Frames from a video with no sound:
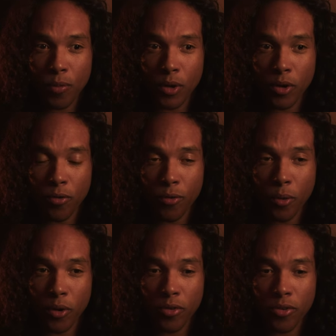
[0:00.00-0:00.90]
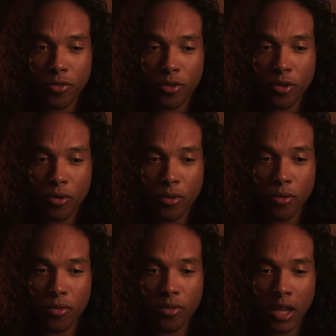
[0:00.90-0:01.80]
When you're forced
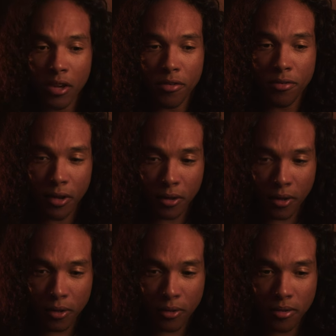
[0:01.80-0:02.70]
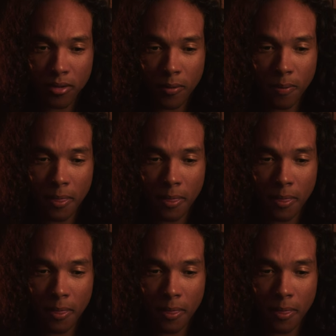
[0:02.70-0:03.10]
to take photos